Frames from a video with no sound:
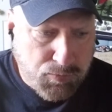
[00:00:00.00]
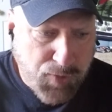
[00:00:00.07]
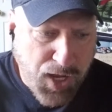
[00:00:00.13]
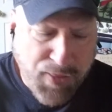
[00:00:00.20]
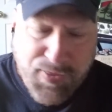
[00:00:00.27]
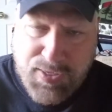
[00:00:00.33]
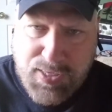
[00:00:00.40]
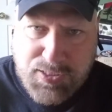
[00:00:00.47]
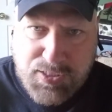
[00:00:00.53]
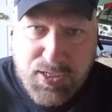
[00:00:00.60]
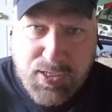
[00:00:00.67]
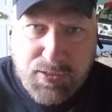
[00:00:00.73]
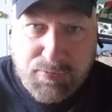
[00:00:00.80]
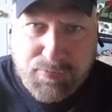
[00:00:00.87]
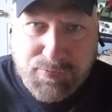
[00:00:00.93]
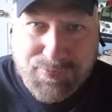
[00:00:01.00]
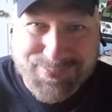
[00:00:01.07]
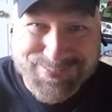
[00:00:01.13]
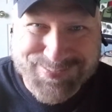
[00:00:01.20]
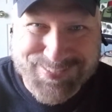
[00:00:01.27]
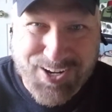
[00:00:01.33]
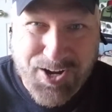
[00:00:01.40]
I think that's it.
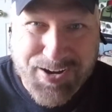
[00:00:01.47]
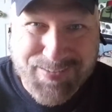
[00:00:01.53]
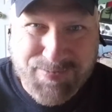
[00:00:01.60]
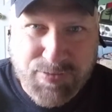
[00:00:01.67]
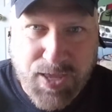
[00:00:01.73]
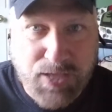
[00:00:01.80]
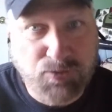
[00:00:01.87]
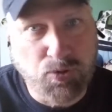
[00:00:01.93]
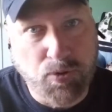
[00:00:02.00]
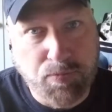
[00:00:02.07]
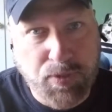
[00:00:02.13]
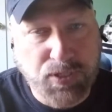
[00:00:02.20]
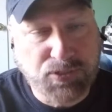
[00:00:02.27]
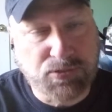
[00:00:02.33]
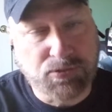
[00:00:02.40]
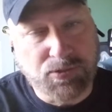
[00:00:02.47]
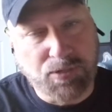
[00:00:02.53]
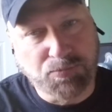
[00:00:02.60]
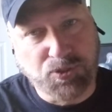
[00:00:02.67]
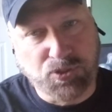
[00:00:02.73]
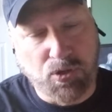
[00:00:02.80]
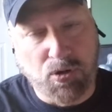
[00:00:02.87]
All right, that's what we missed. I'm
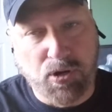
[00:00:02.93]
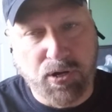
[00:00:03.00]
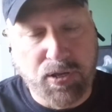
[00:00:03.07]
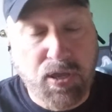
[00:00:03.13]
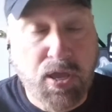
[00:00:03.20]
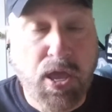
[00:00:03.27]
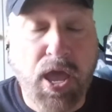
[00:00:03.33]
sorry.